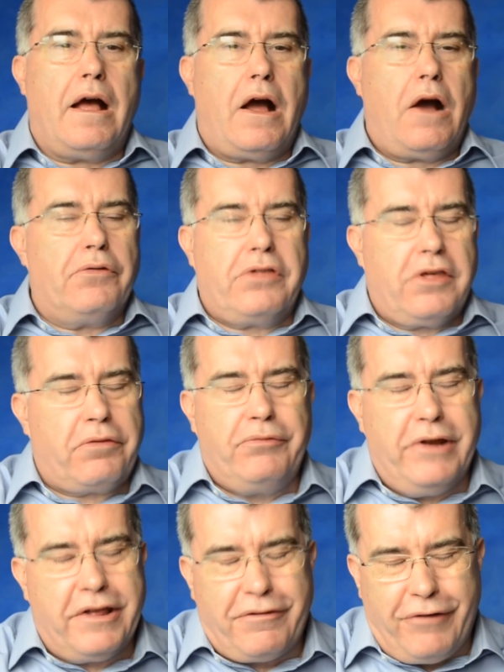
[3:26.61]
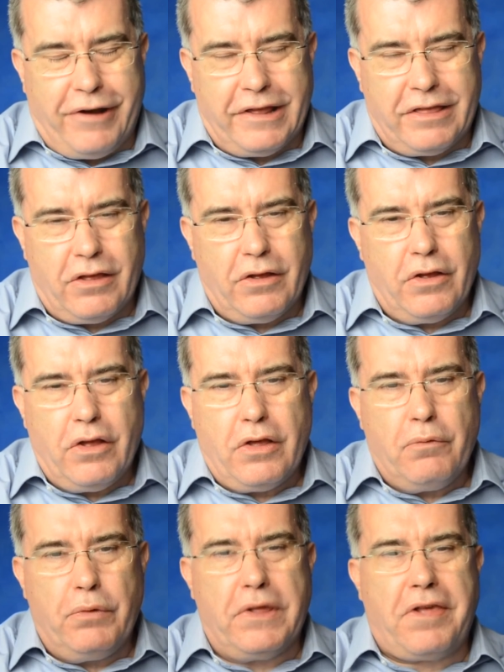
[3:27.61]
I want to just reiterate,
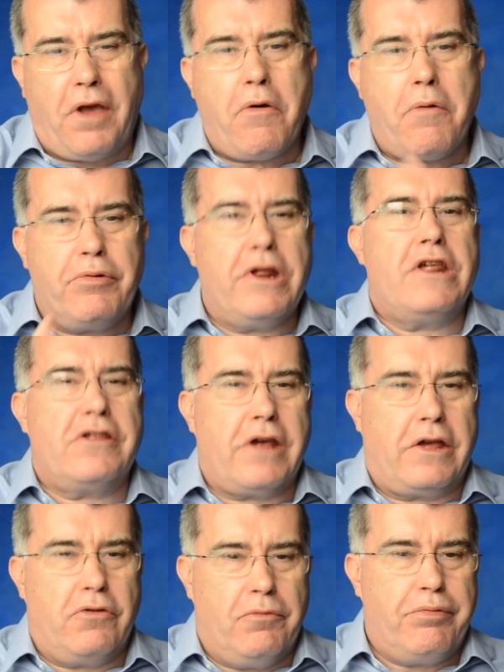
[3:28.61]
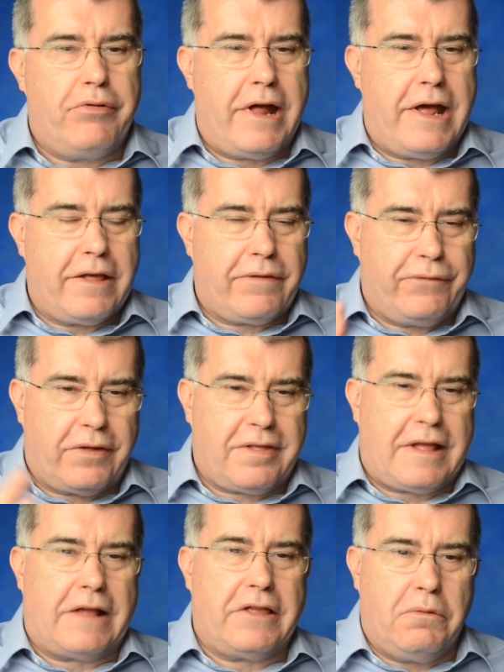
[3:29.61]
we so appreciate your prayers for
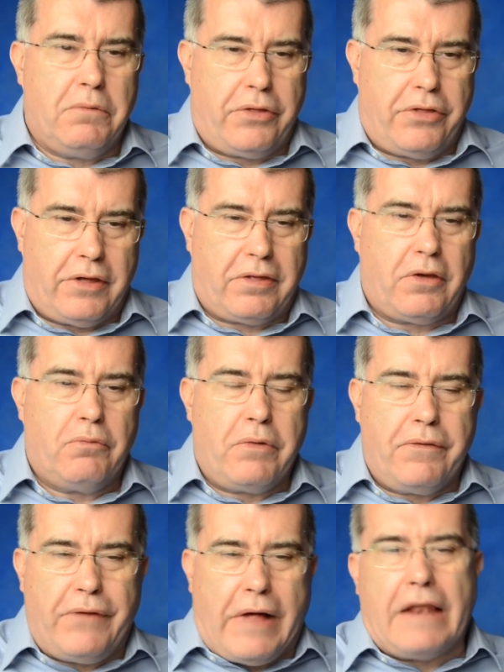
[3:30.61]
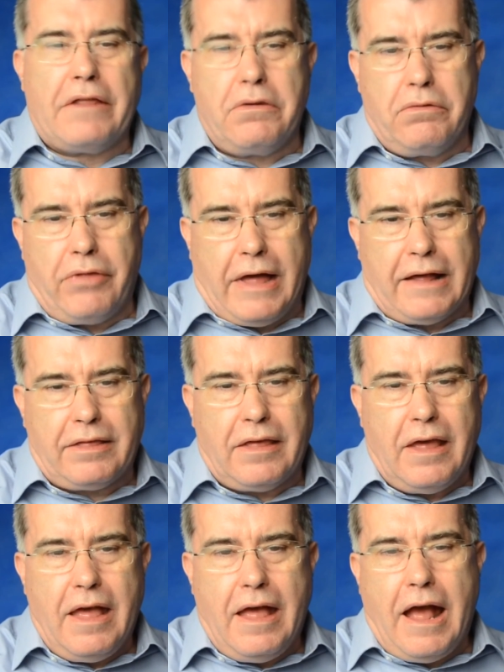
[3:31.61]
standing with us. We value that.
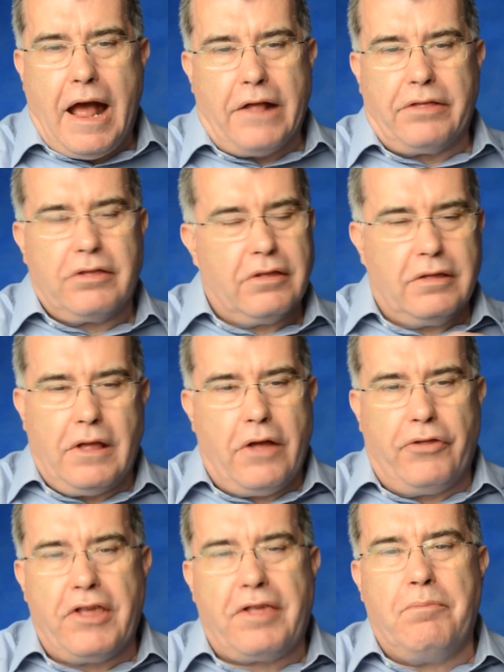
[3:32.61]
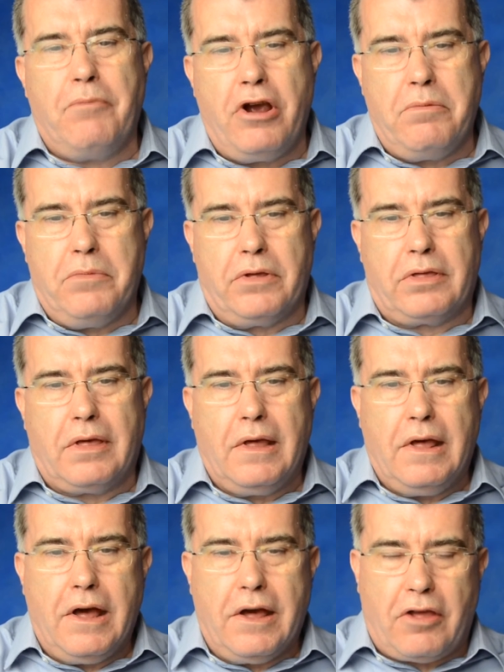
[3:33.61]
And at this moment,
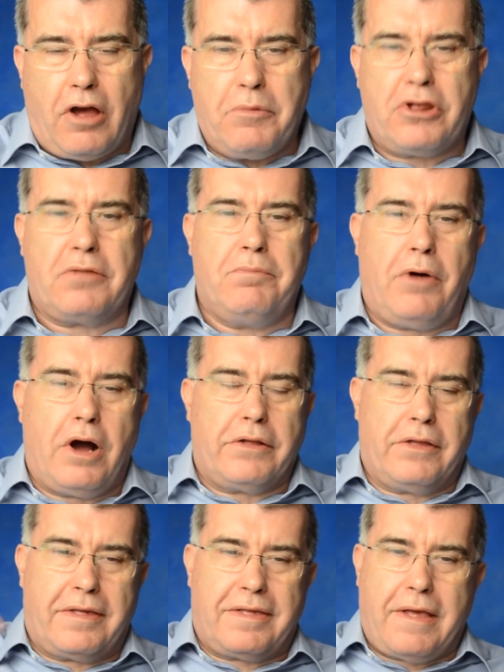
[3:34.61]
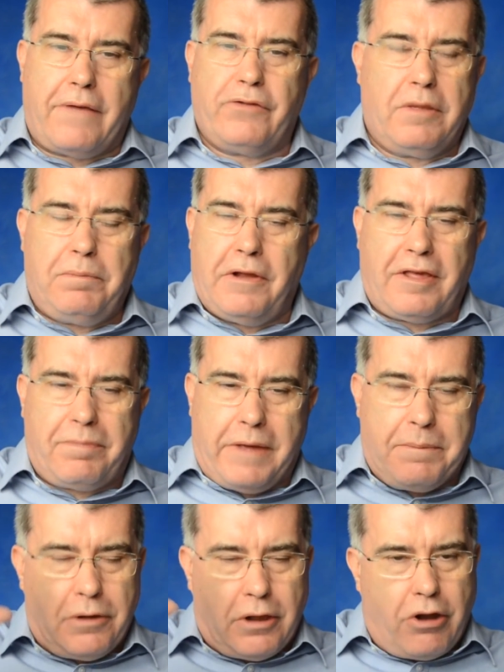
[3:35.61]
as our mission partners, 70 plus
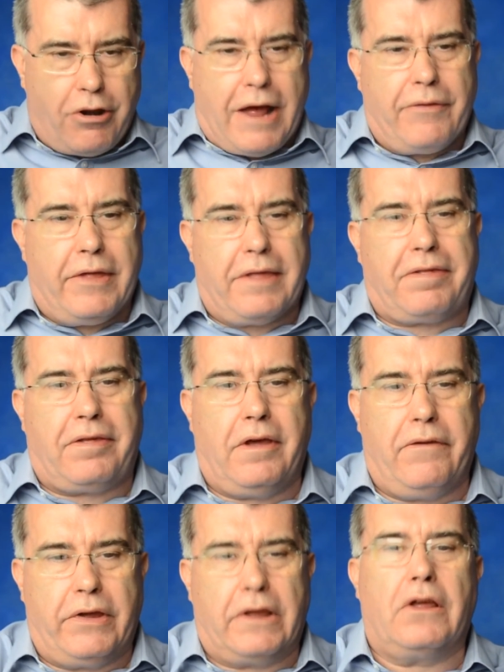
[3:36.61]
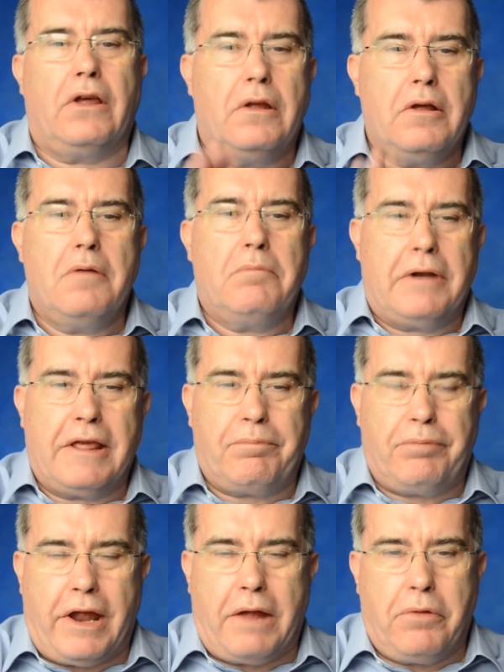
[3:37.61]
people are out there serving, please
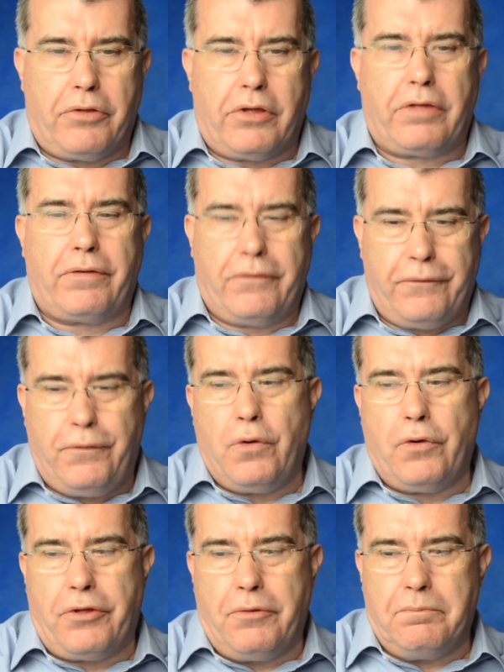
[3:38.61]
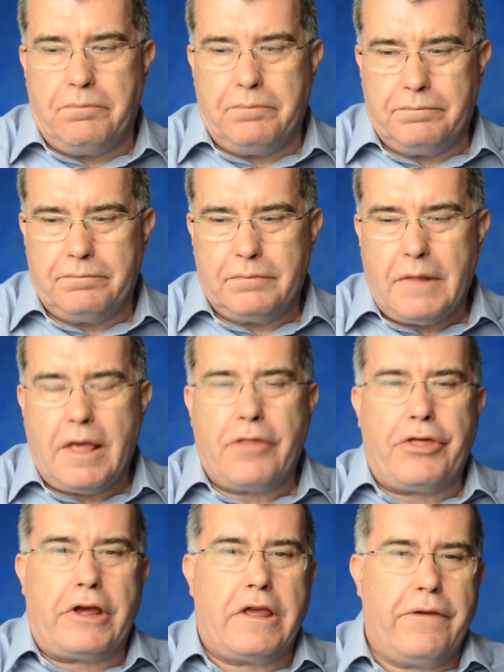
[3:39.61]
pray with us for them.
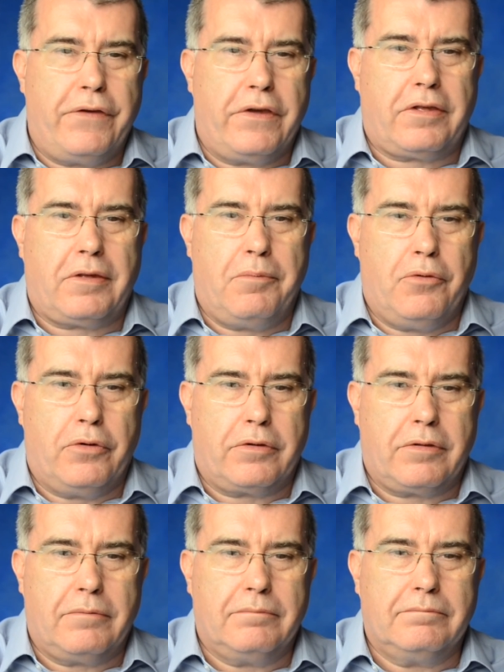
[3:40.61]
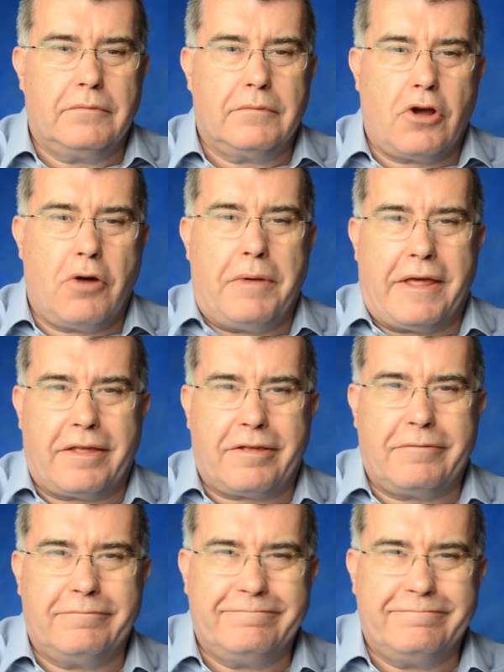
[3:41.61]
Thank you for your support. God bless.